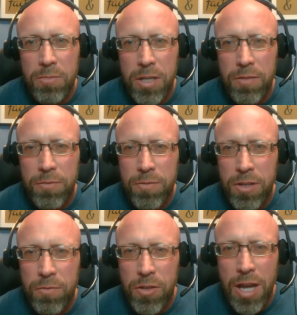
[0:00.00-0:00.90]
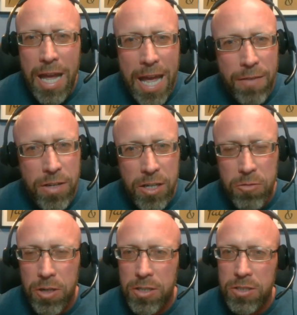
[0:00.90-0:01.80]
If you have any
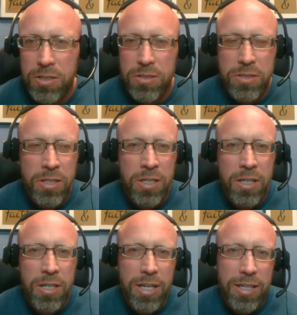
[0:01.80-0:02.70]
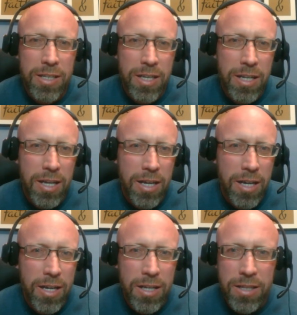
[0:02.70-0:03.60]
questions that
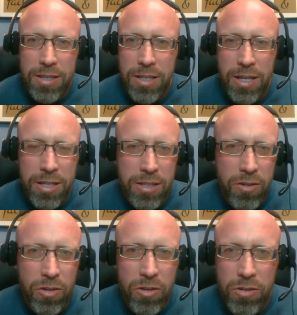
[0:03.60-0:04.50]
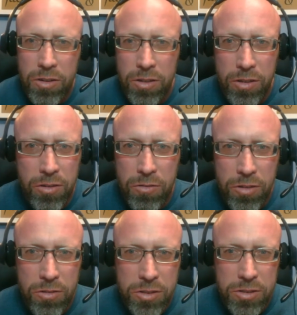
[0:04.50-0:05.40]
are,
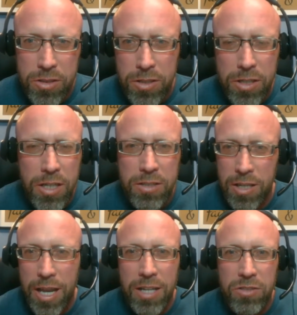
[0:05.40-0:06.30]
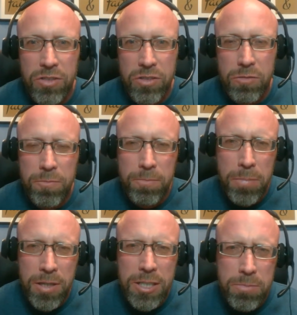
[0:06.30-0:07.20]
you just need an answers to,
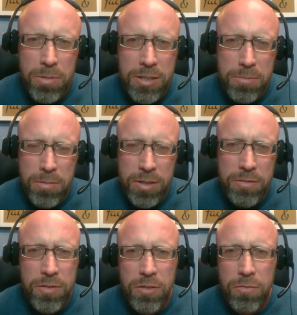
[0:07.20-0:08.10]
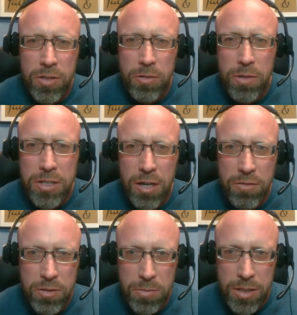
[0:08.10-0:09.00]
please feel free to reach out
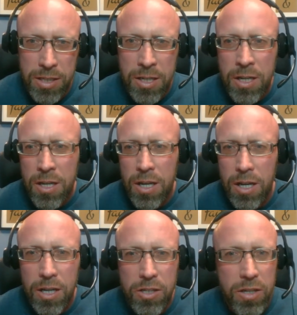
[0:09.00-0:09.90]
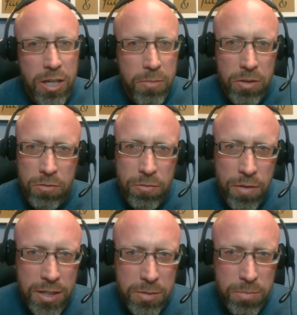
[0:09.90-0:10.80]
to me. You can get me through
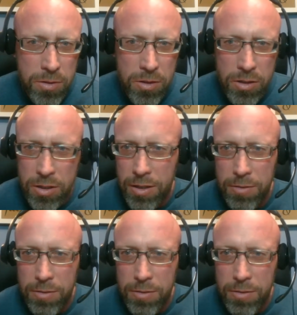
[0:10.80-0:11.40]
Facebook.